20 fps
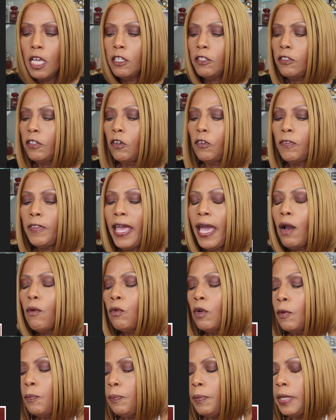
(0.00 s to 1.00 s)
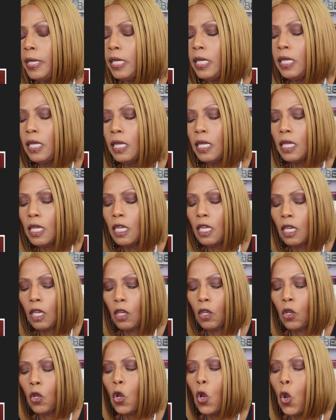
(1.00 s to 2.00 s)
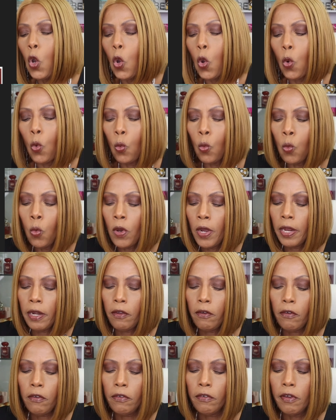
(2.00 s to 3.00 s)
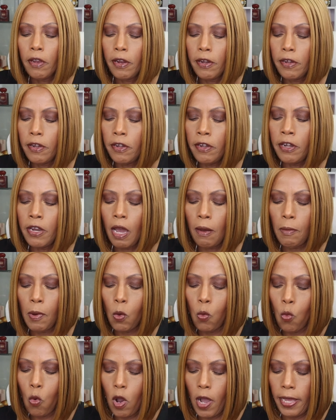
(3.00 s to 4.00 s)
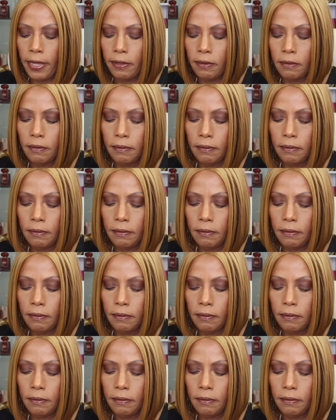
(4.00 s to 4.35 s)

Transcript: So that would be winner number one.